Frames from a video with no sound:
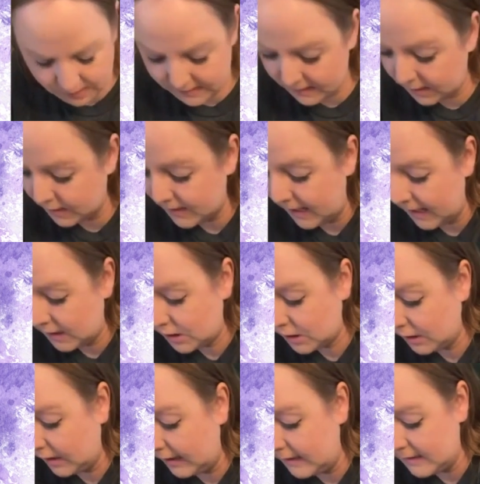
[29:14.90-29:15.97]
So I'm just, there's
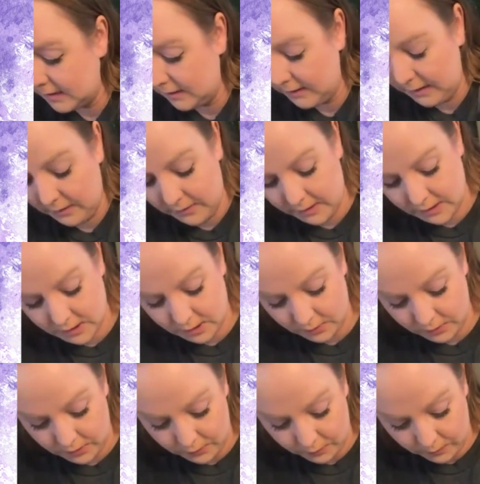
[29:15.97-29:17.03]
etched lines on there that
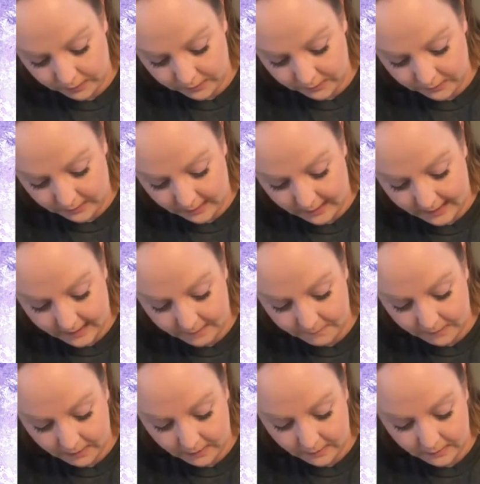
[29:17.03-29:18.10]
show you where the
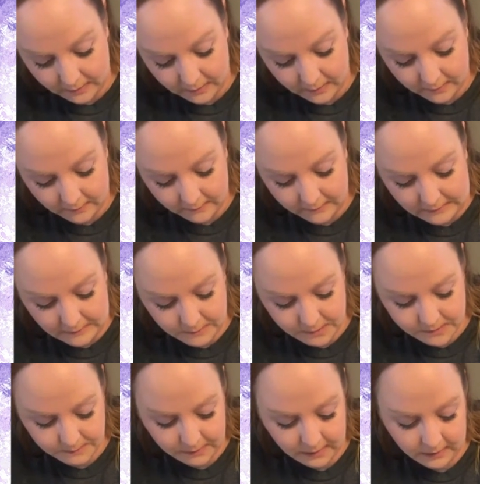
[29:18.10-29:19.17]
hat band is, and
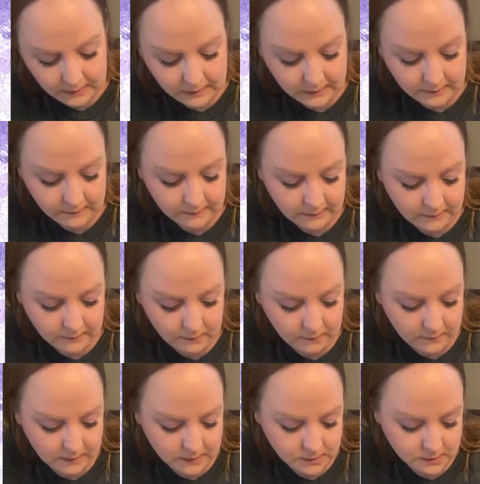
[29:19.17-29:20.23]
I'm just painting inside
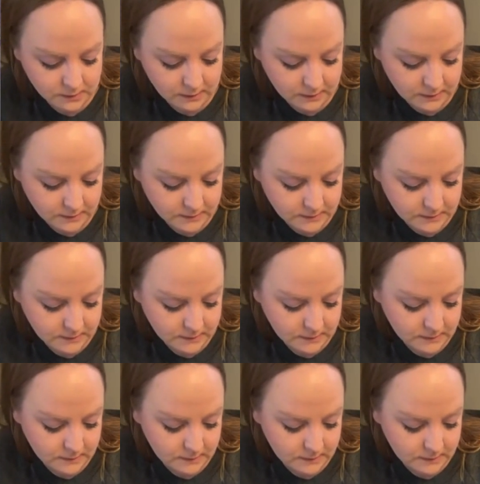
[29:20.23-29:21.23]
those etched lines